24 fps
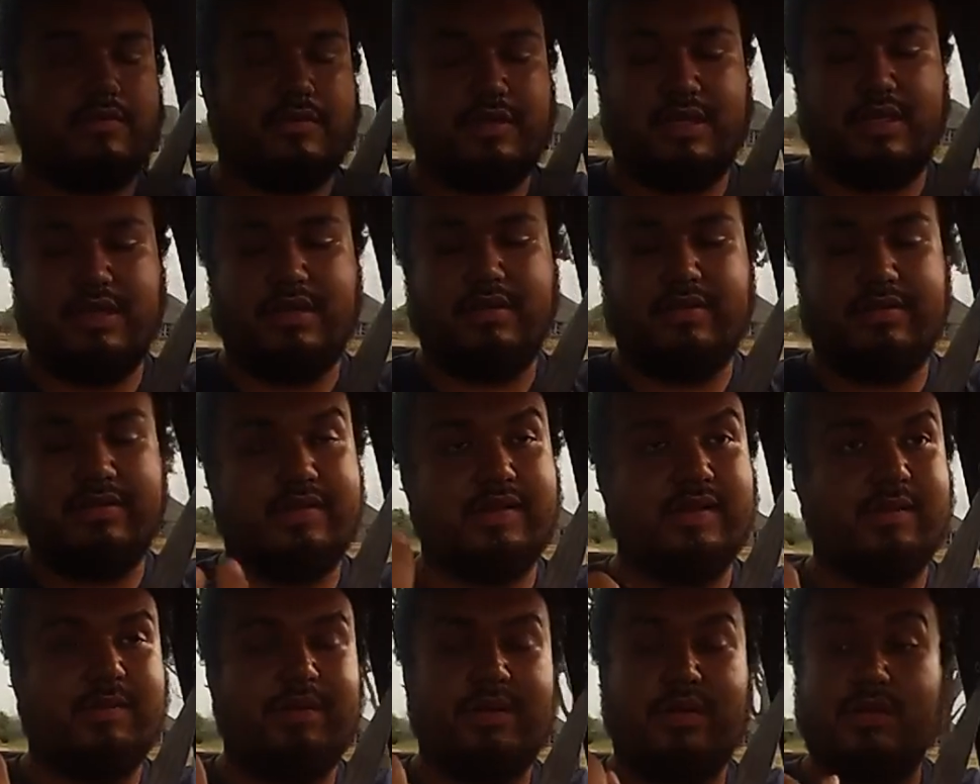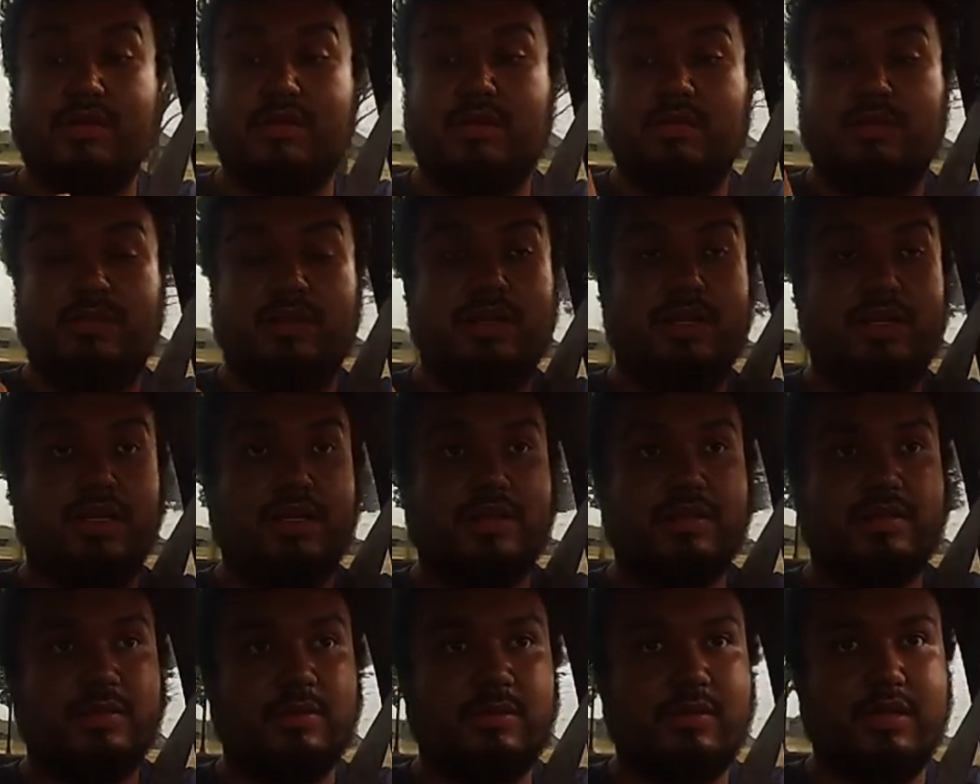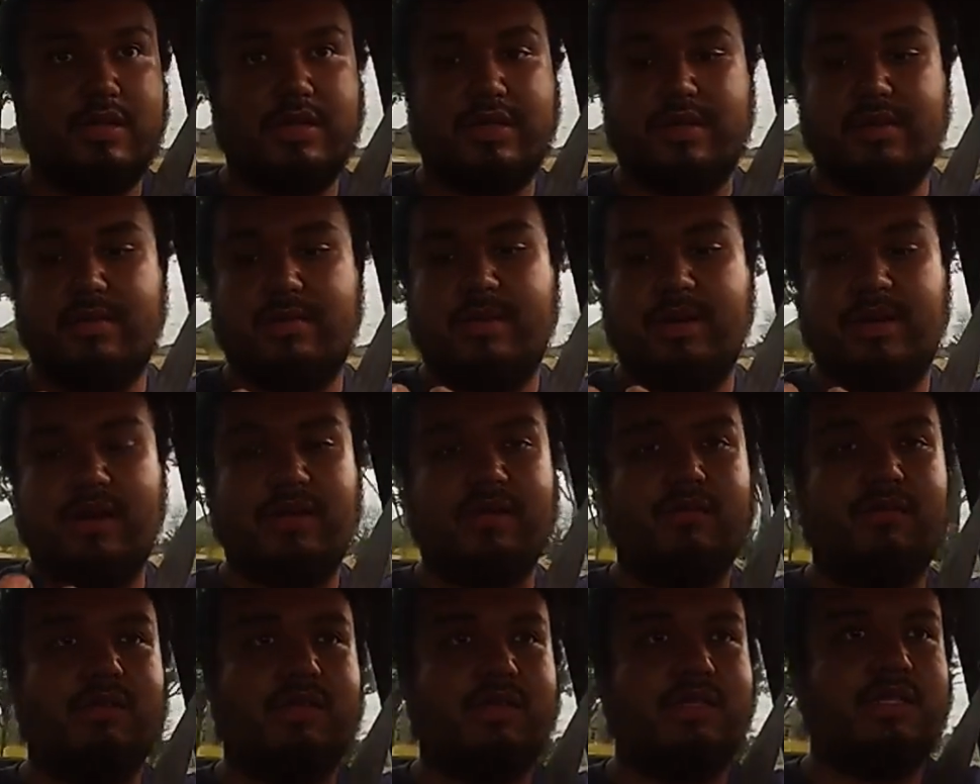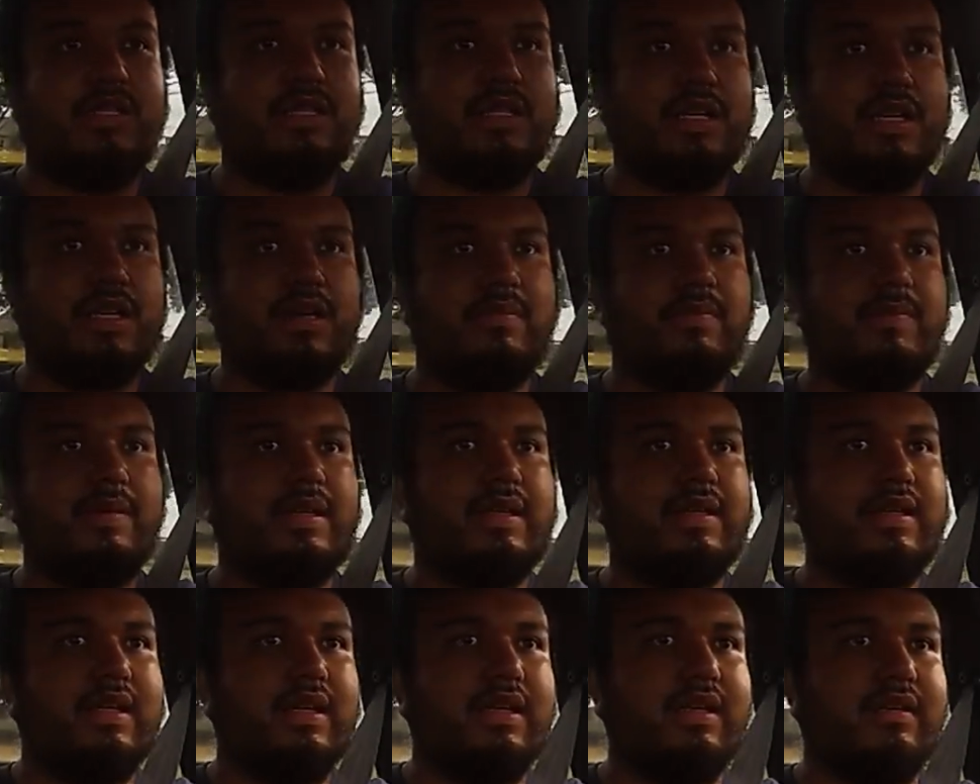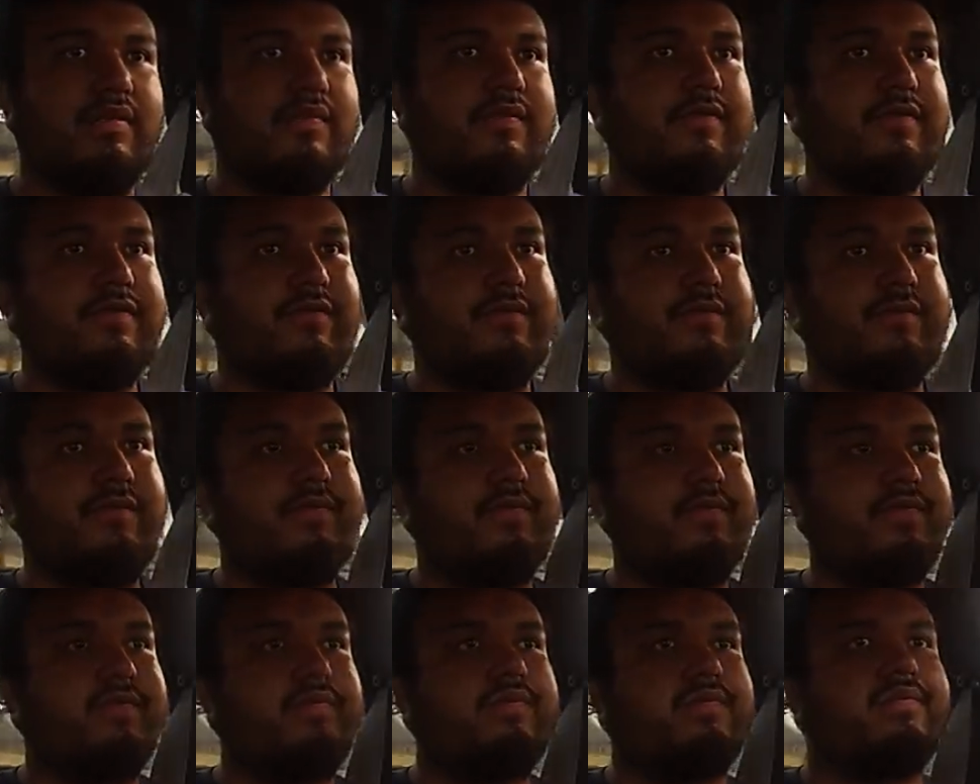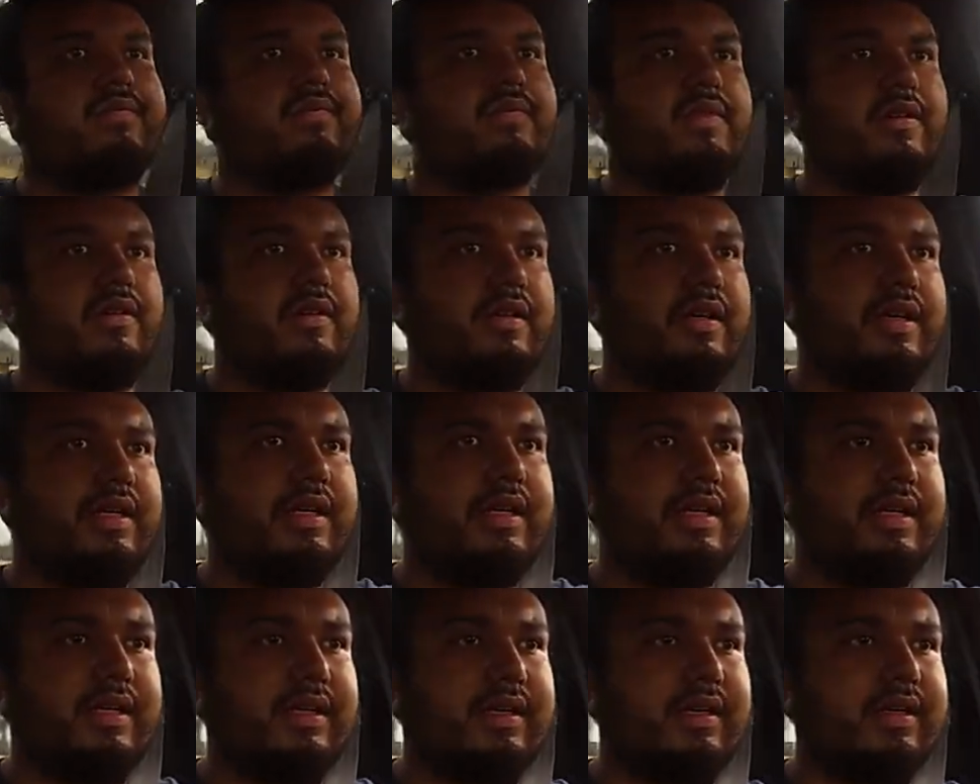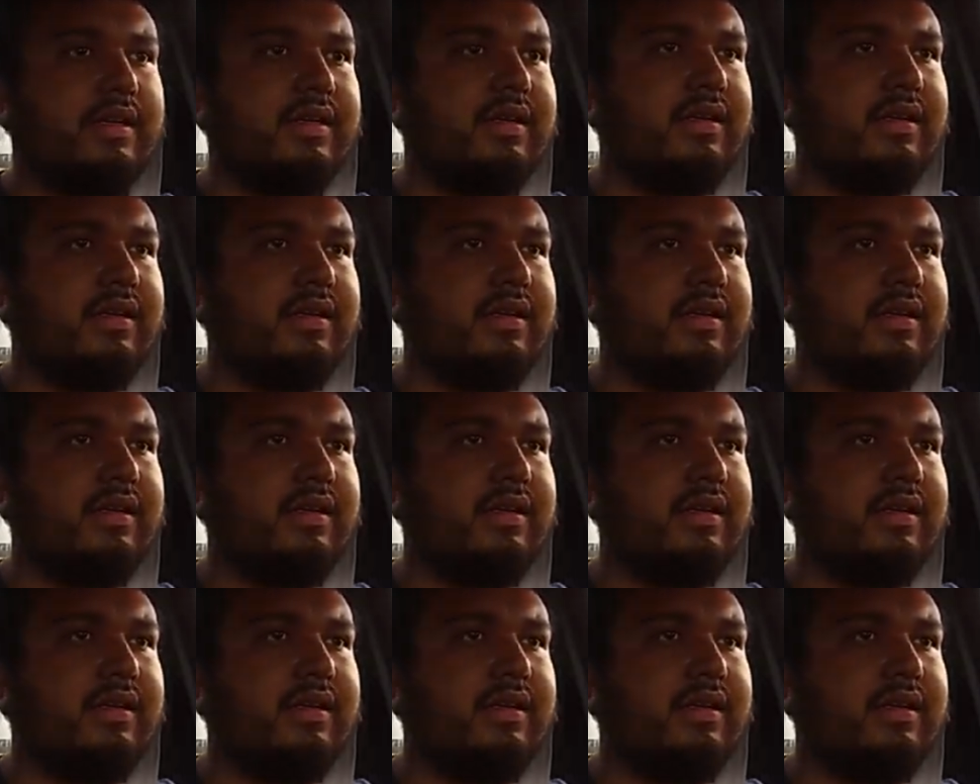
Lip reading: And supposedly it's one of the better ones. I think I paid like 30